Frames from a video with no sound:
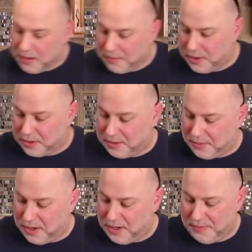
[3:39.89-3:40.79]
put some
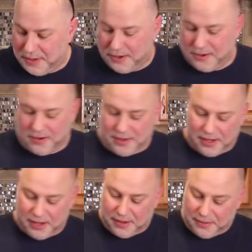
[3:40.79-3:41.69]
onion powder on
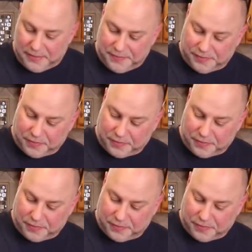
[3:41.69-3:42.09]
them.